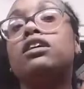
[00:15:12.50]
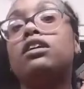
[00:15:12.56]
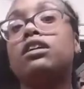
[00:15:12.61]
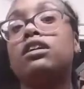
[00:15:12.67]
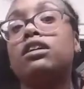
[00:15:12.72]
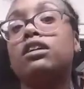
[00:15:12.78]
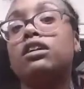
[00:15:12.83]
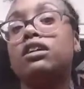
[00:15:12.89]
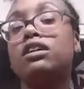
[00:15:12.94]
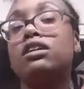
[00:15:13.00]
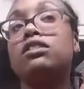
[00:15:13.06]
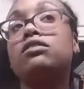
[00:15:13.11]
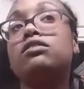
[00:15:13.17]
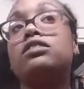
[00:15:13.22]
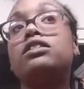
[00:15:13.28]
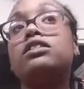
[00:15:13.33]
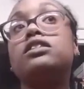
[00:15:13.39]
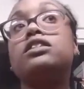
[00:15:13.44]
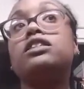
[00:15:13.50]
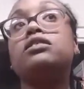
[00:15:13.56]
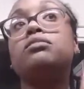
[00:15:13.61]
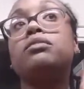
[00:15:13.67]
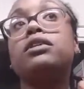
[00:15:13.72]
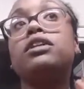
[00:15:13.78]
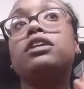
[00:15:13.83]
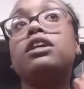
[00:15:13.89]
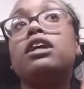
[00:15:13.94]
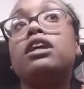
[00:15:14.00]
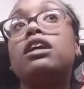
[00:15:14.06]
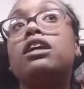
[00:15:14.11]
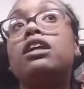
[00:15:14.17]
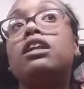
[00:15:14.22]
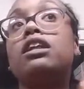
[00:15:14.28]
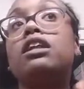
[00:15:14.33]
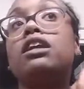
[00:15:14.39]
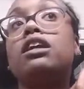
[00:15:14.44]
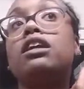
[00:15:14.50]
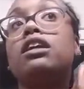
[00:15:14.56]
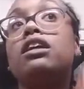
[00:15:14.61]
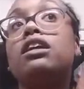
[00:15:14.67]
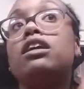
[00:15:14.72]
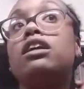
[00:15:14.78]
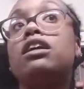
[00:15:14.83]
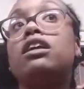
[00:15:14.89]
And then you just spin that in there.